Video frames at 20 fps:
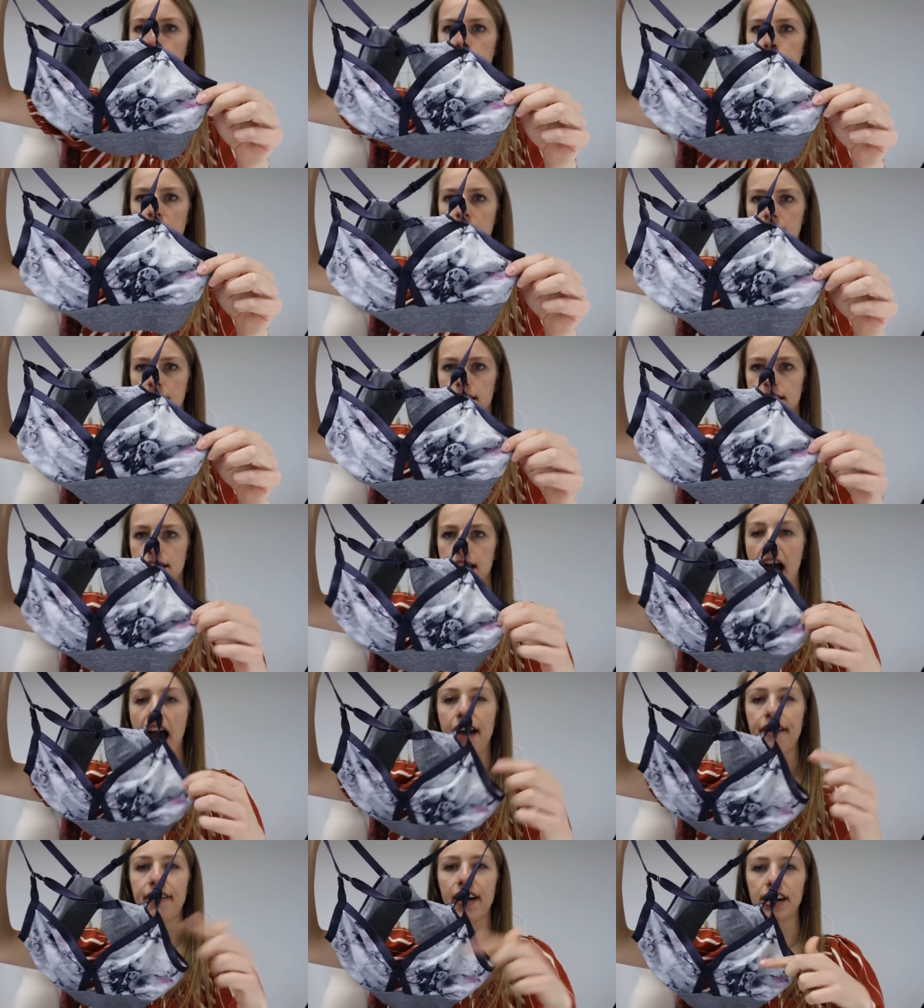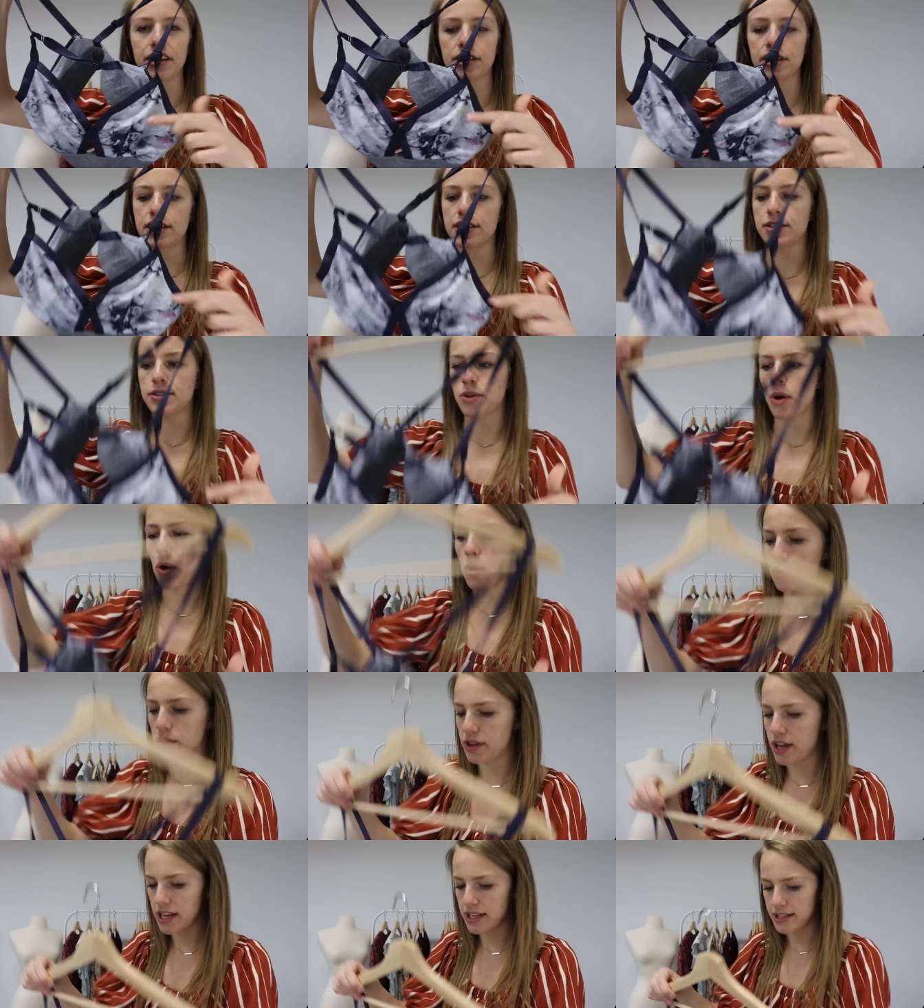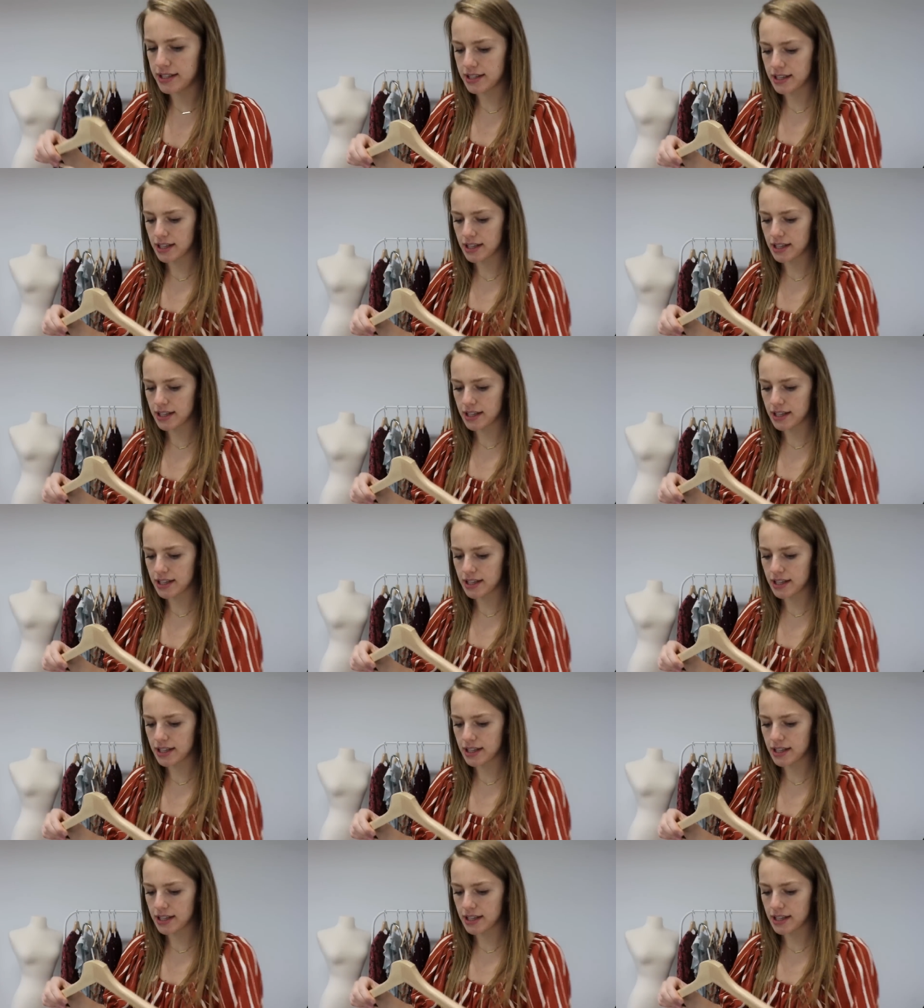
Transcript: print. I've actually sold this